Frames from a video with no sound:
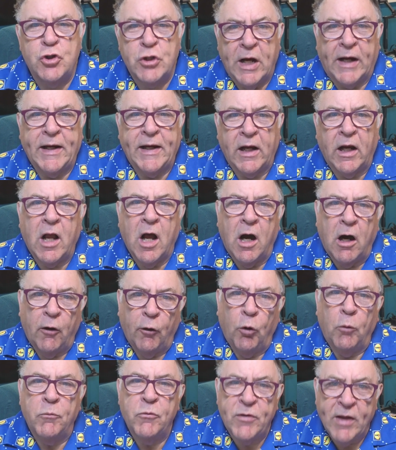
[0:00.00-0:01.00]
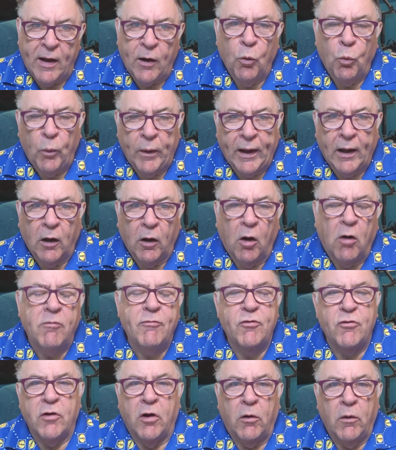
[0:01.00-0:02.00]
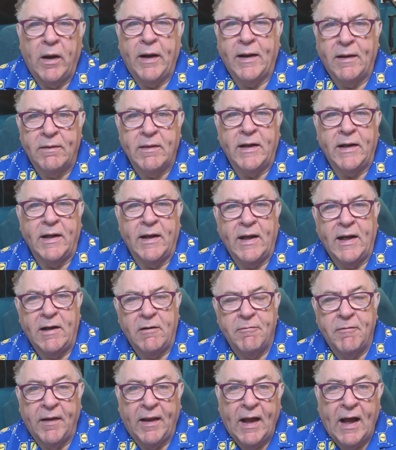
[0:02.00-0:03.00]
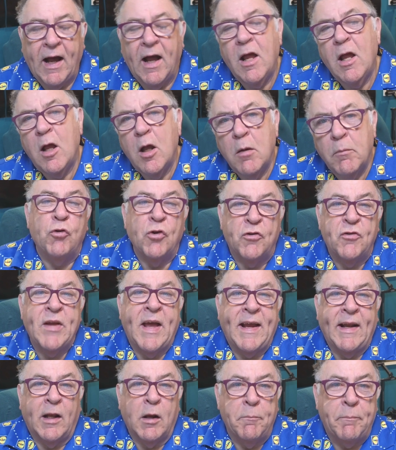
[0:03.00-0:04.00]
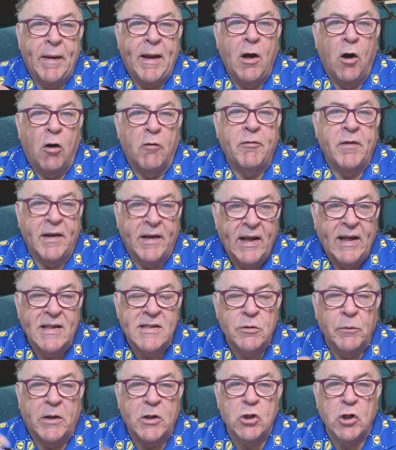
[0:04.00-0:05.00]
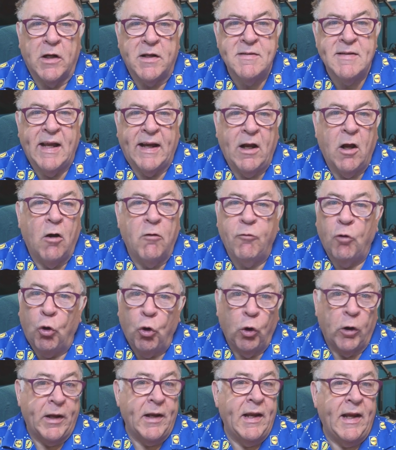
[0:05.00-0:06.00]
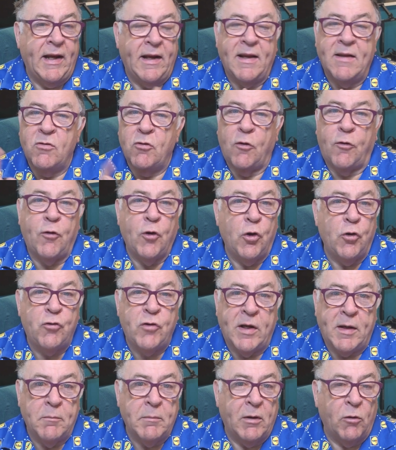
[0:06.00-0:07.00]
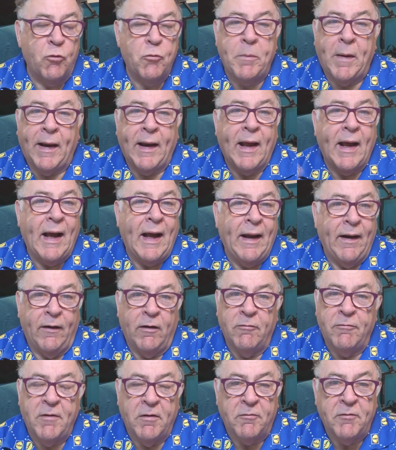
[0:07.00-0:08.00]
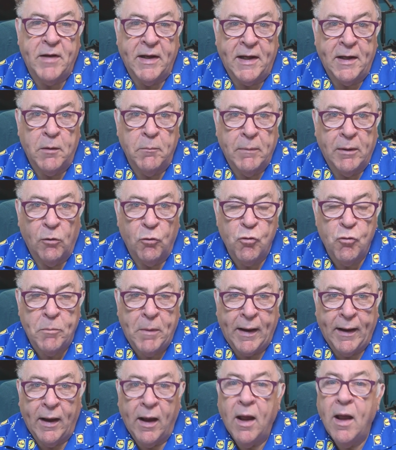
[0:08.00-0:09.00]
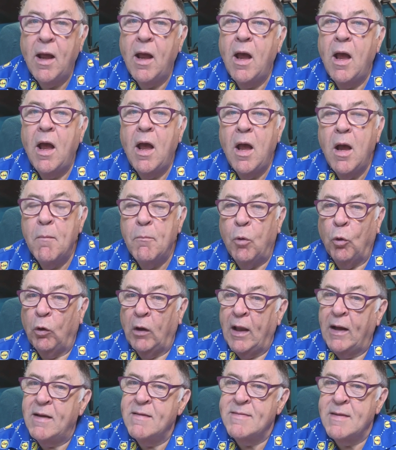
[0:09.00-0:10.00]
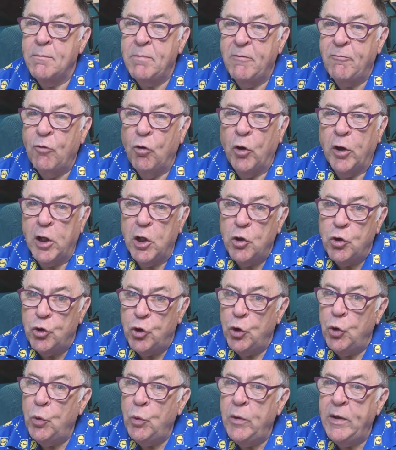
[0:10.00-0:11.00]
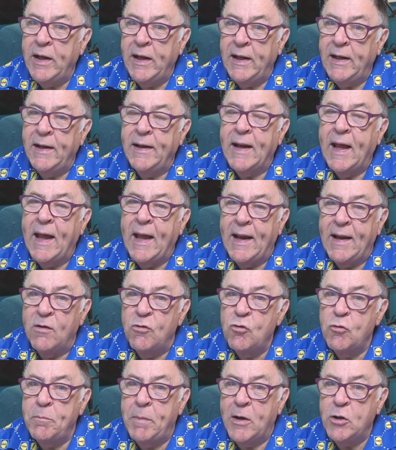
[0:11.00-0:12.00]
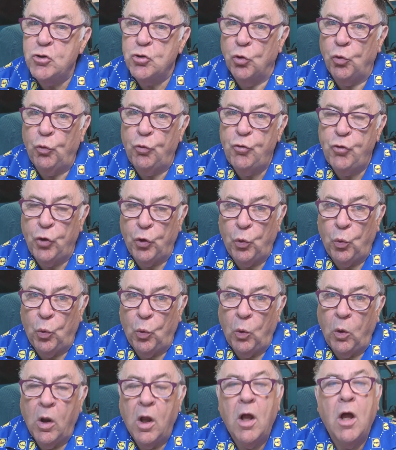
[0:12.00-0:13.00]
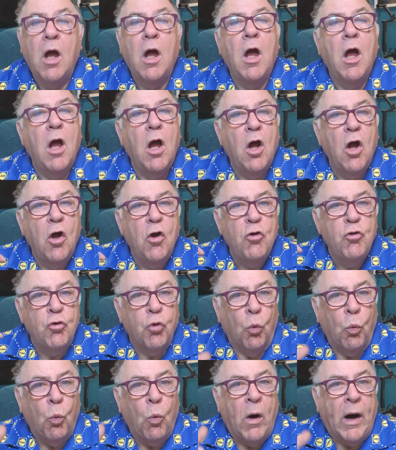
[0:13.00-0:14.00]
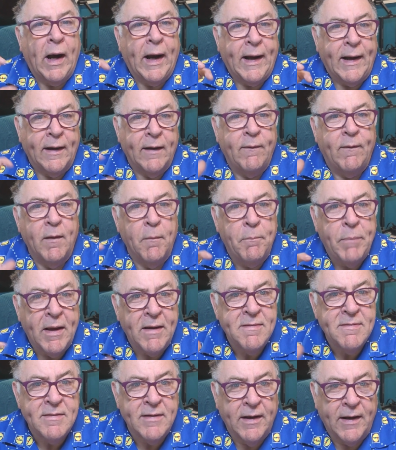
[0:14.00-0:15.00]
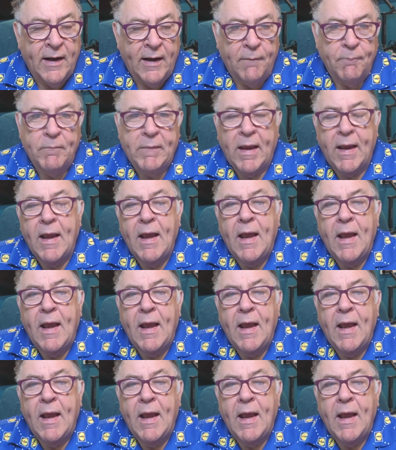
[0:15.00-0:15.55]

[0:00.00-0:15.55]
jack your car up, take the wheel off, so anything you need for that. But to take the bit off, you need to actually take off, all you need is a 13mm spanner and a 15mm spanner. But like I said before, you do need a special tool to wind the piston in.